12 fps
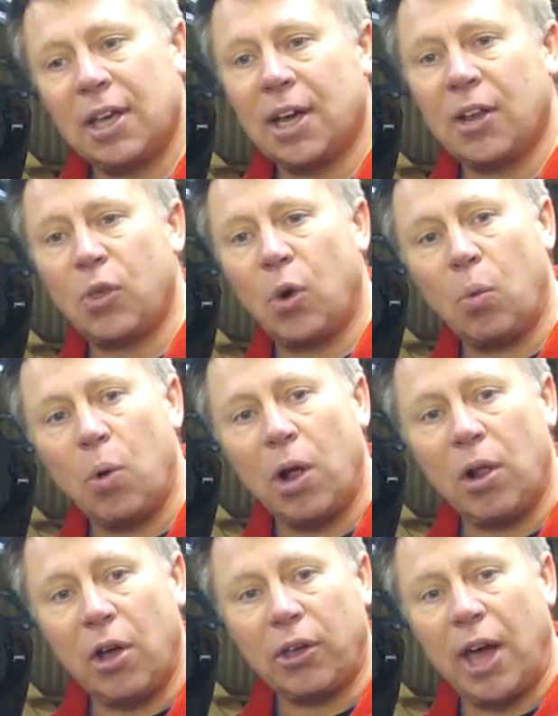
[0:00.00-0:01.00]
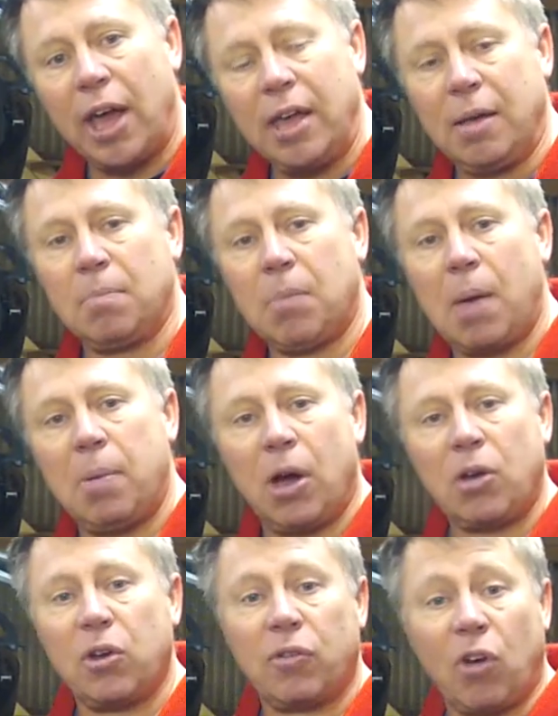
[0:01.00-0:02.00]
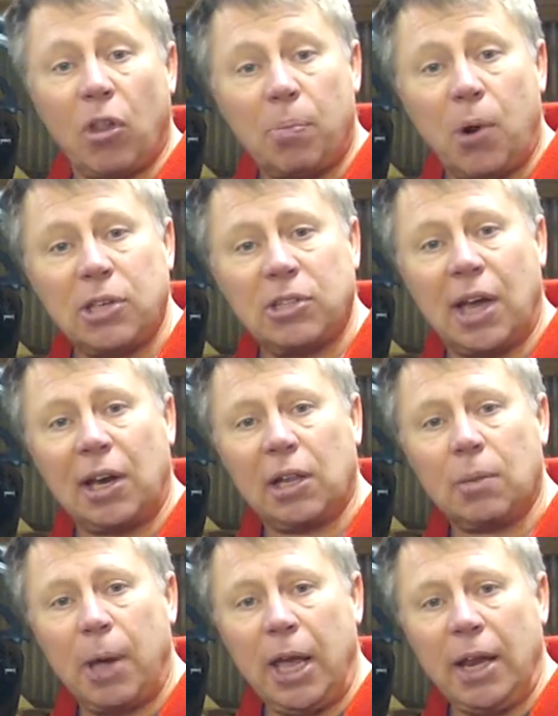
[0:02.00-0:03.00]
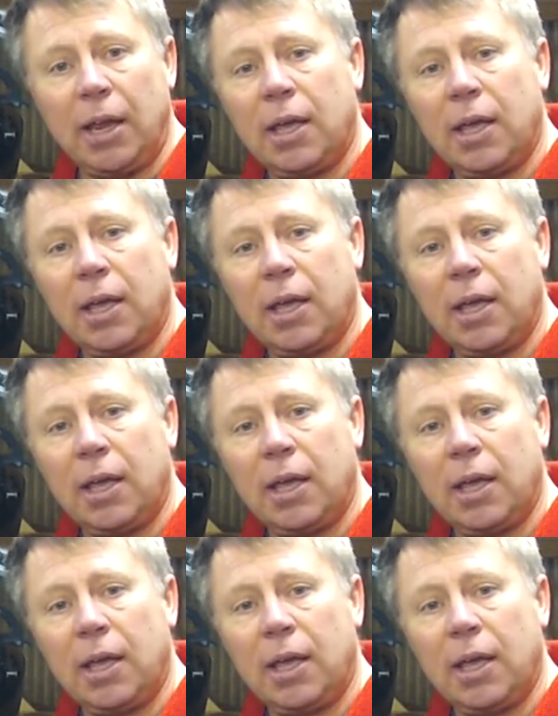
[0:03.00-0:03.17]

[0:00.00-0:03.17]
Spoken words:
and I thought, well, okay, maybe I could have got the price down a little bit,